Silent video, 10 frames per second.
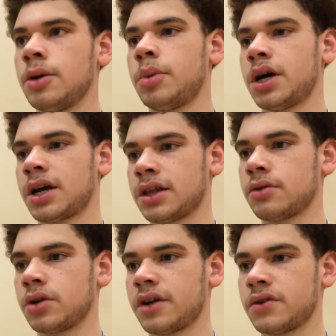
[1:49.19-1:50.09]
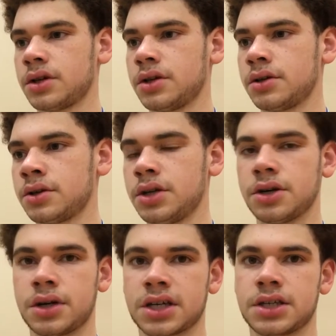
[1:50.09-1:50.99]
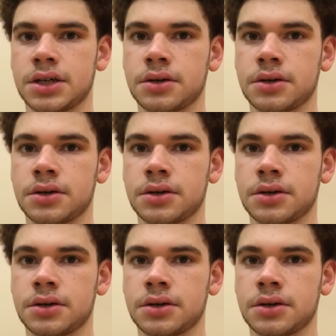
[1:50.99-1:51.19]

But I think we'll have a good year next year.